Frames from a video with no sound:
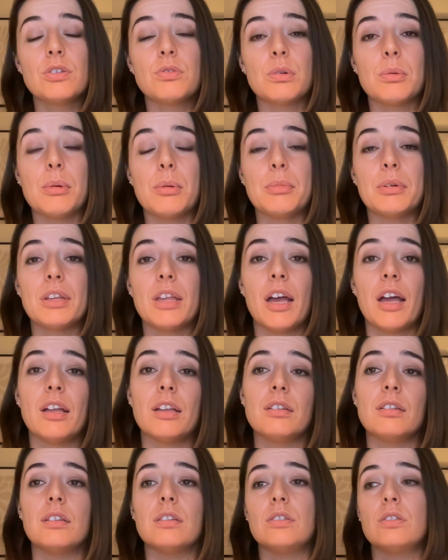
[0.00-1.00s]
Remember that
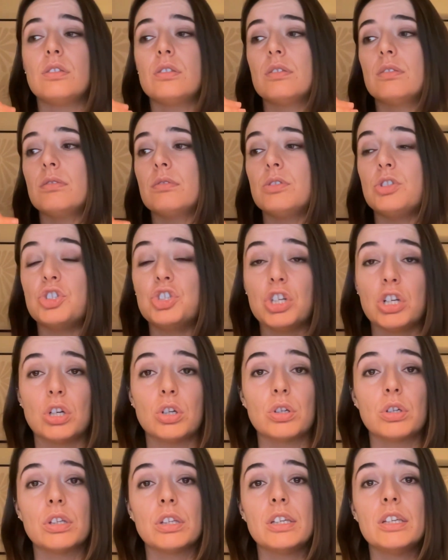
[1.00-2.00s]
this
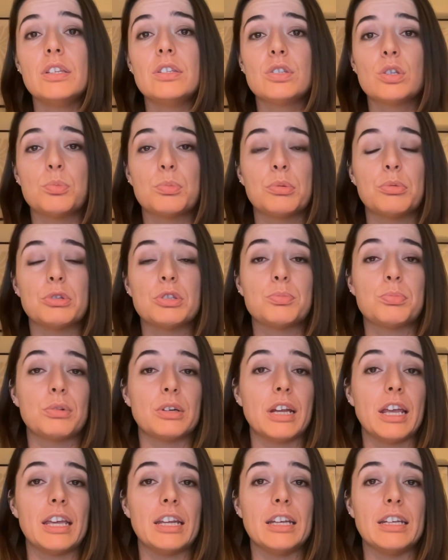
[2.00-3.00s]
generally
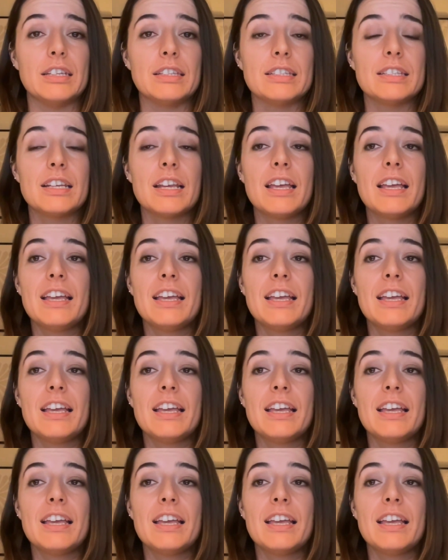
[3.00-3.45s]
supraspinatus,